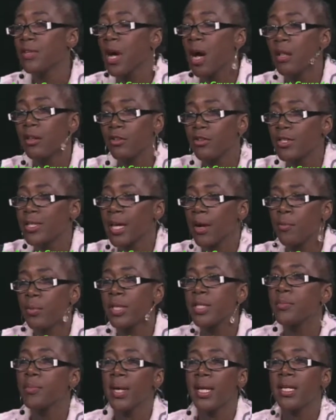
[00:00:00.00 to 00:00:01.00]
dollars that we
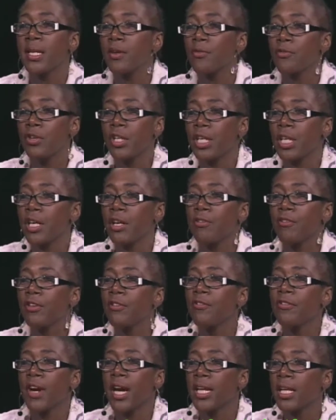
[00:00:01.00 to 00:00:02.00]
spend every year in
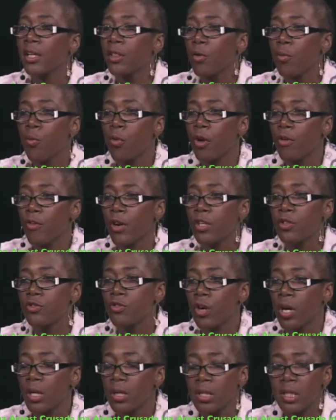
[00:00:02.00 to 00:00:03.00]
fighting the war on
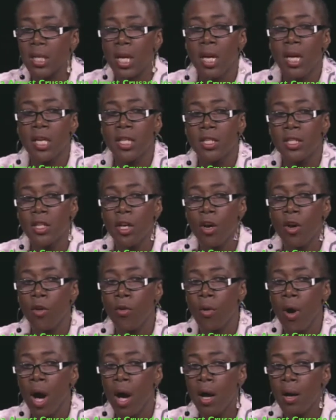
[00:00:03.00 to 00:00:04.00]
drugs.
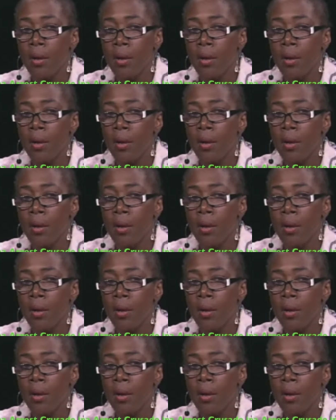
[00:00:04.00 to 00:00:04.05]
So